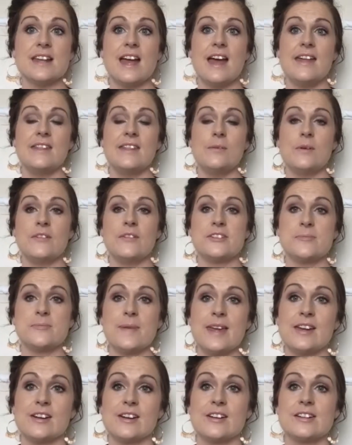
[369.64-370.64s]
and then we've
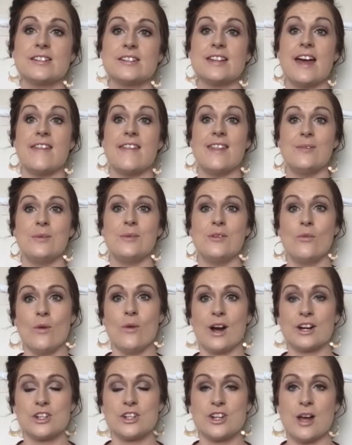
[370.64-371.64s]
speakers, and then we've
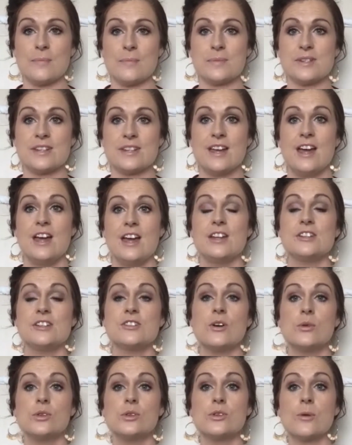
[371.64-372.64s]
workshops.
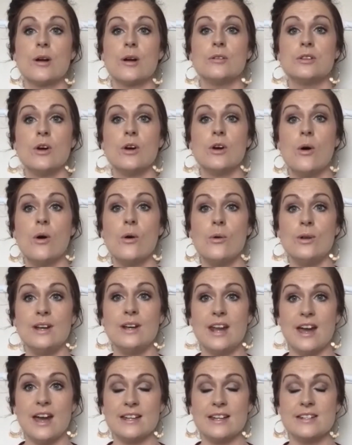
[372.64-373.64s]
So throughout the whole
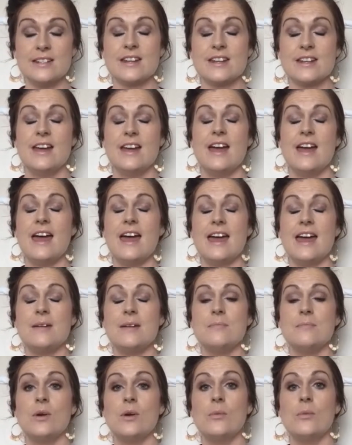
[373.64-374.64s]
night,
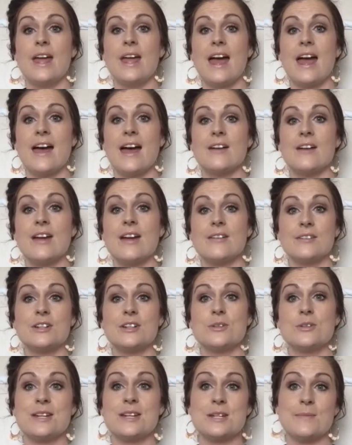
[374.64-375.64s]
we have every
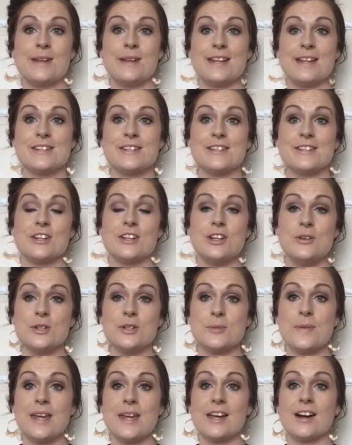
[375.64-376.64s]
20 minutes there's a new
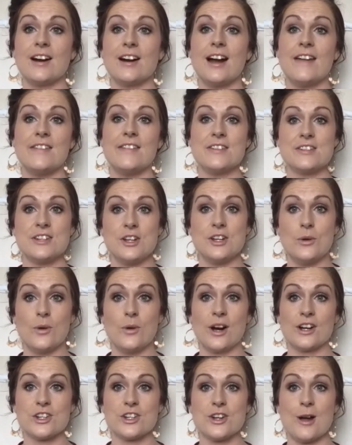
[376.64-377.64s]
speaker and there's a new
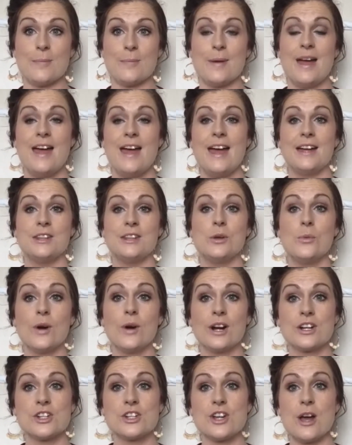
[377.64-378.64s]
workshop. And the
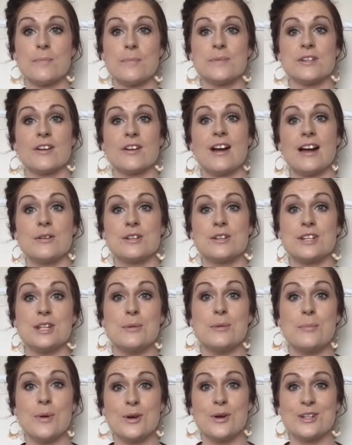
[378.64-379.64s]
workshops are out in
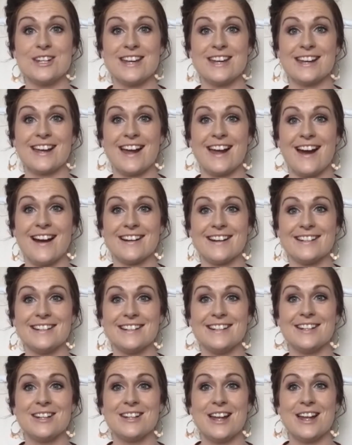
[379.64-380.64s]
the Buddha
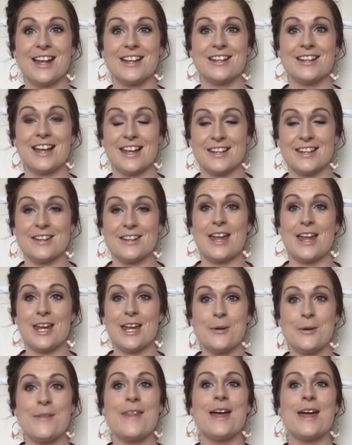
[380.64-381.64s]
garden.
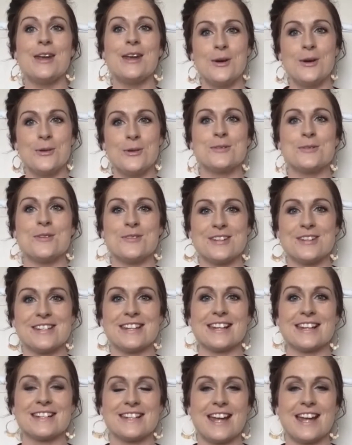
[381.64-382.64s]
Anyone that knows
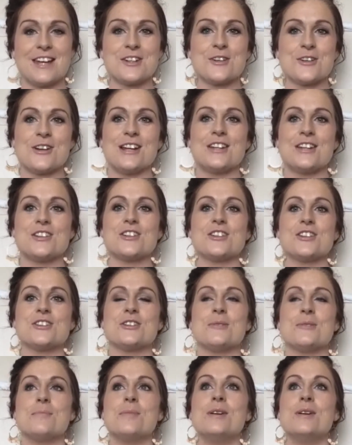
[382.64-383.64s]
56 Cents, it's
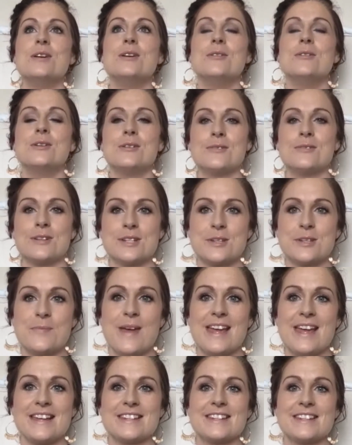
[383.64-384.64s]
just a beautiful
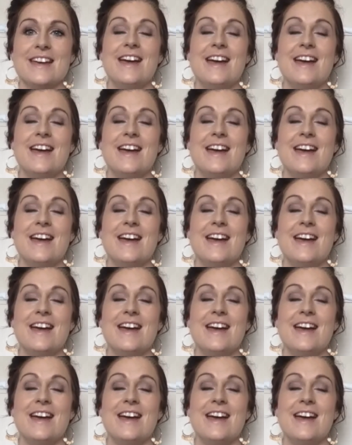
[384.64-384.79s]
space.